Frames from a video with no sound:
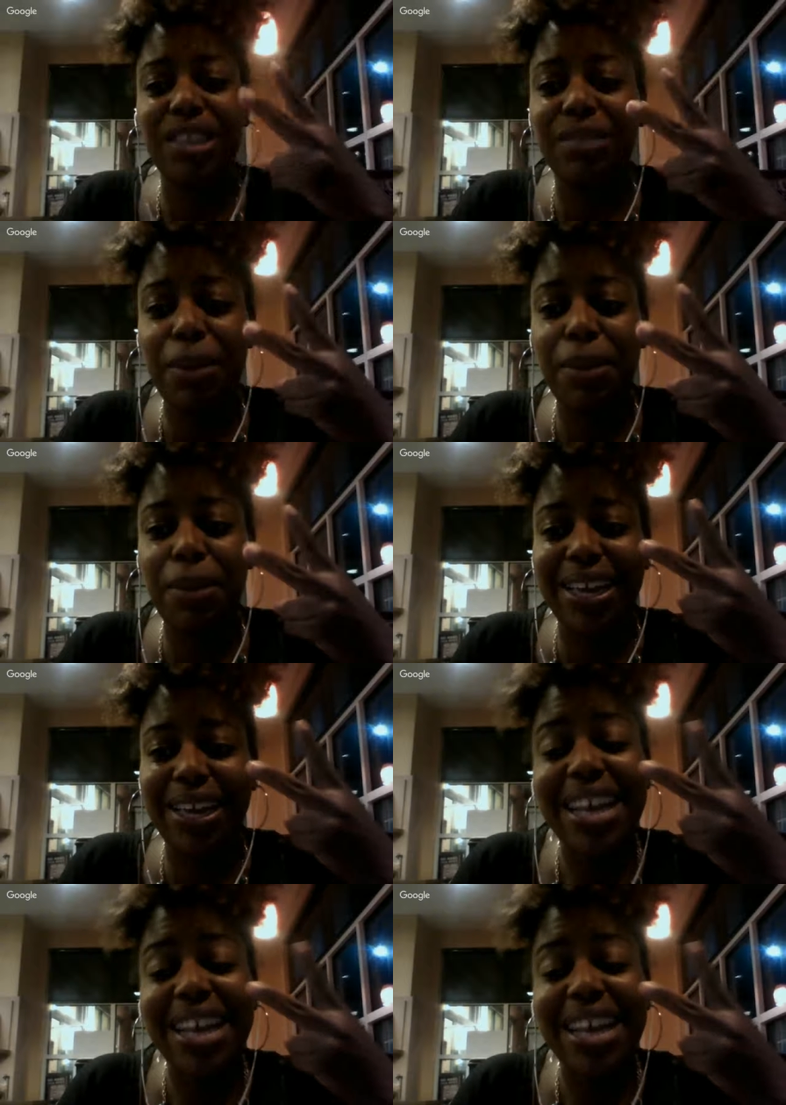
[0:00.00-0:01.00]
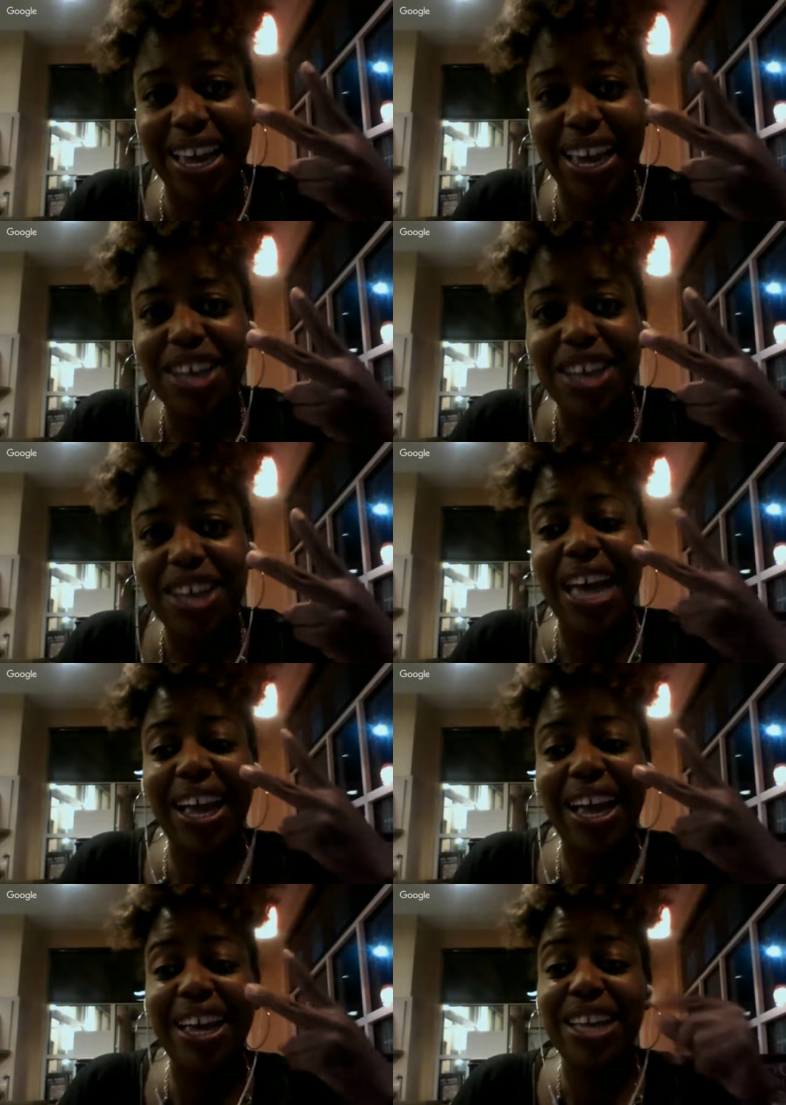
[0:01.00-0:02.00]
in my gas tank so I
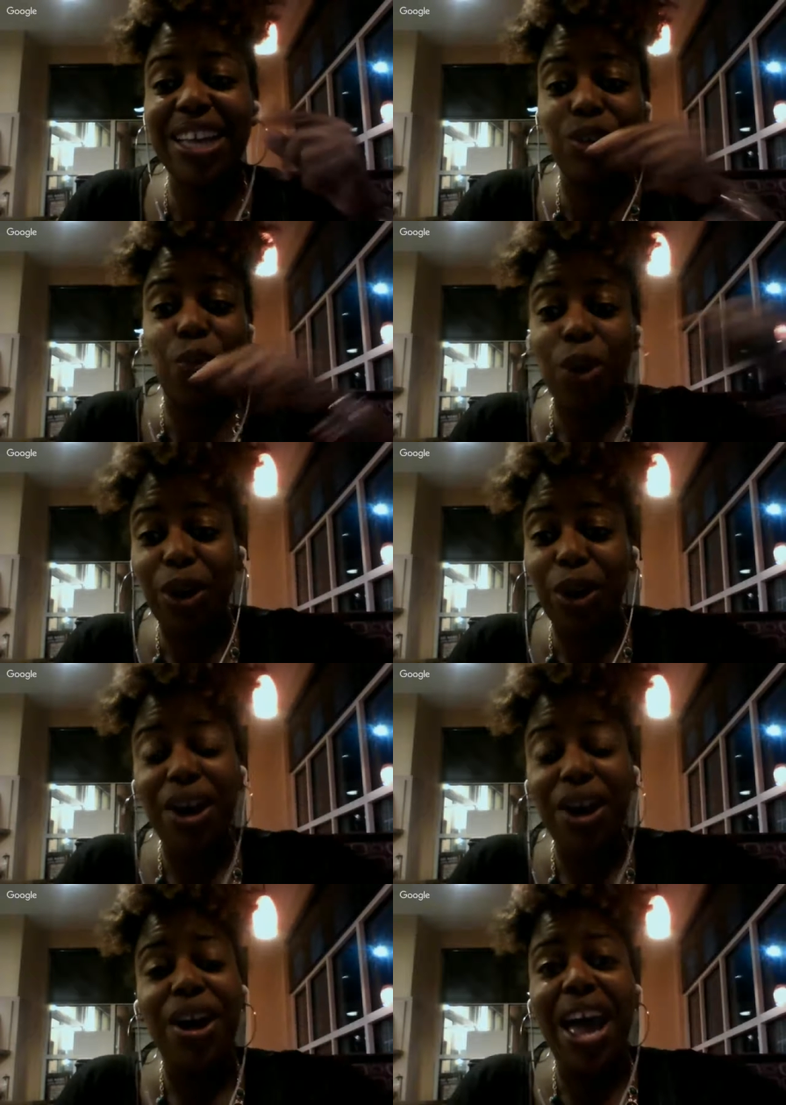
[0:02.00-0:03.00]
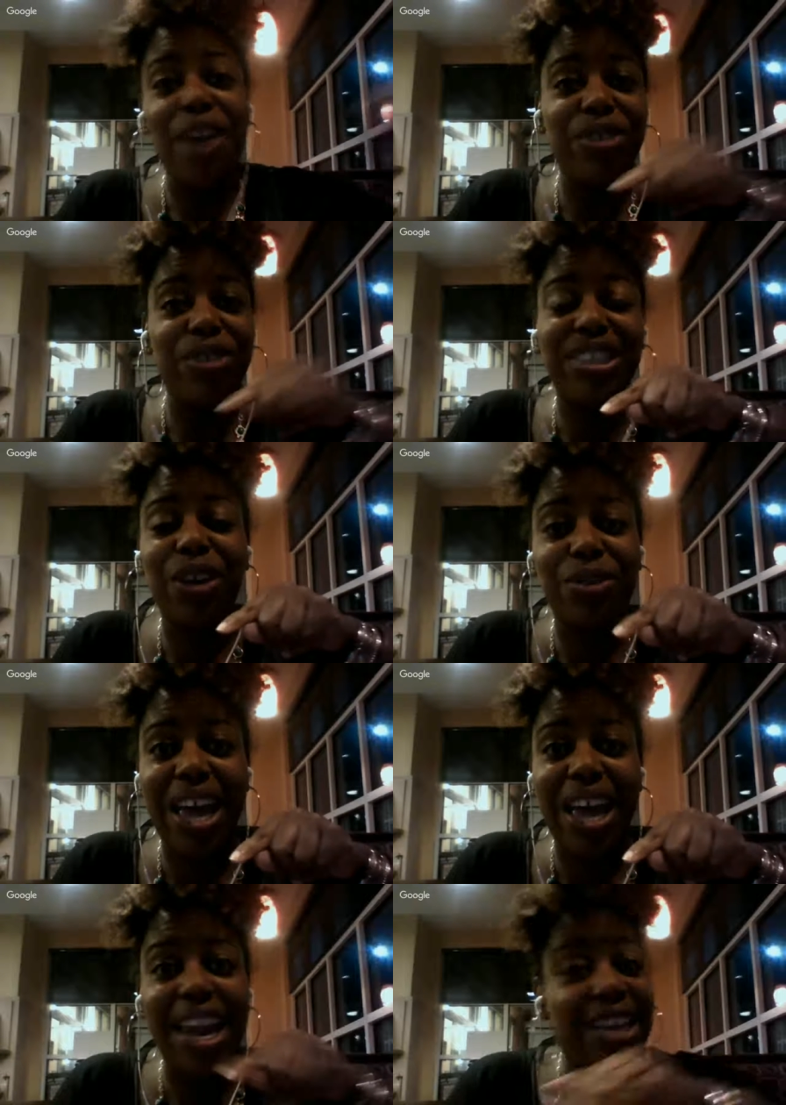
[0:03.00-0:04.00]
can get to work every single day.
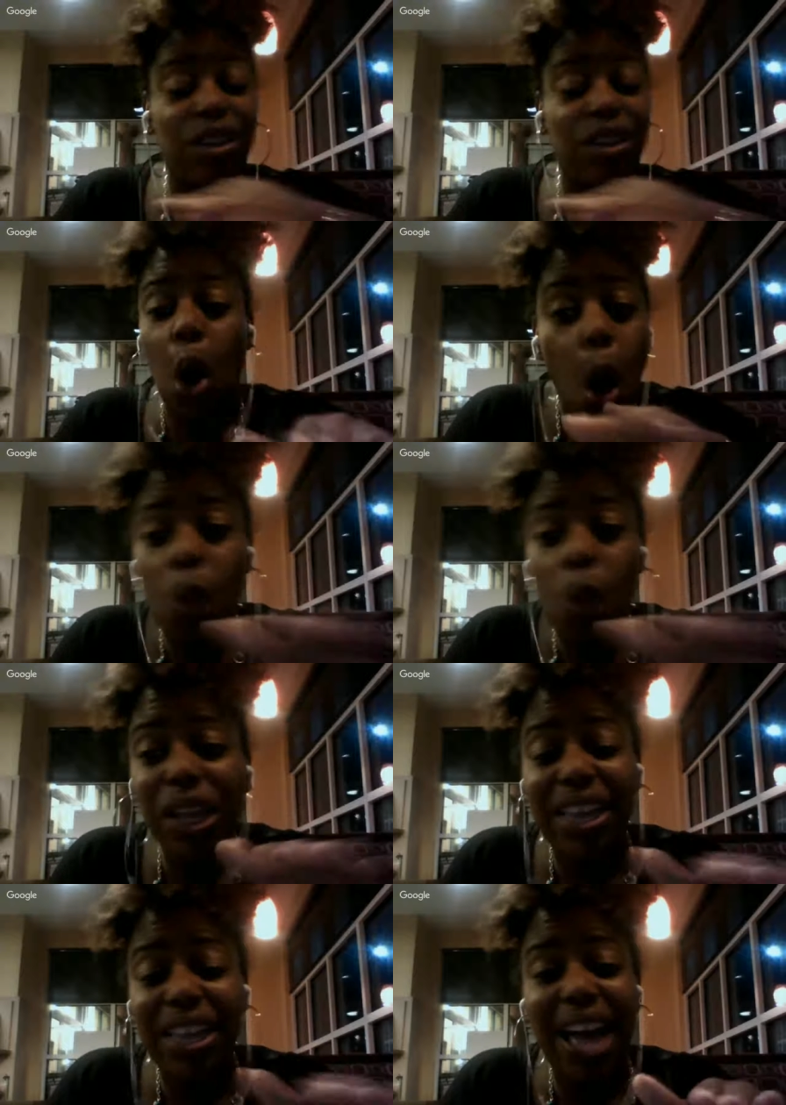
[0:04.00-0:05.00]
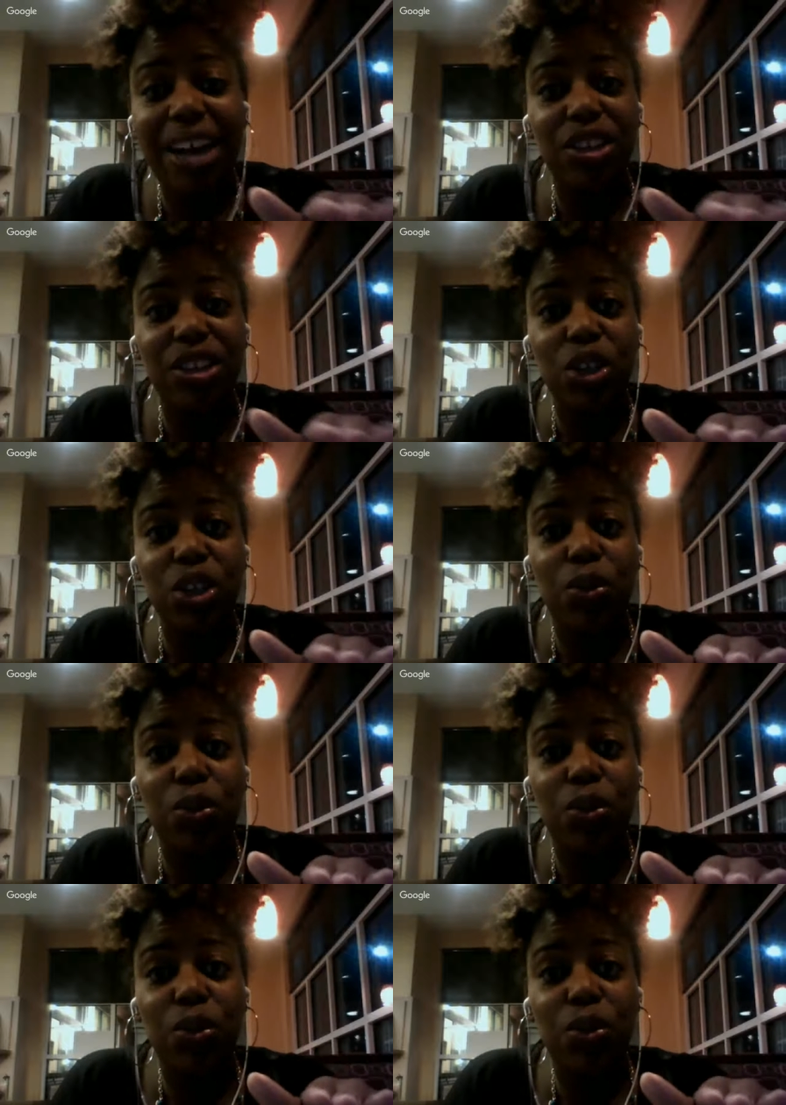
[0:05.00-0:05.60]
And that's the only thing I could do.